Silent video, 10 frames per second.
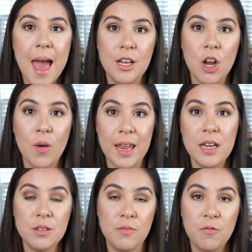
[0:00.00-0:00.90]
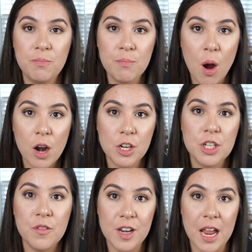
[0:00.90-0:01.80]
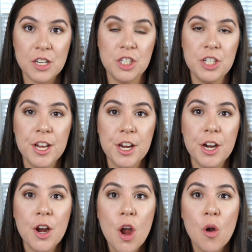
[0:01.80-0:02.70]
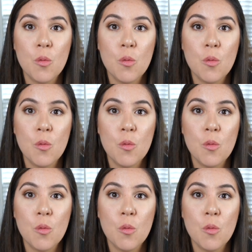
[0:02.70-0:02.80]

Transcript: in March of next year,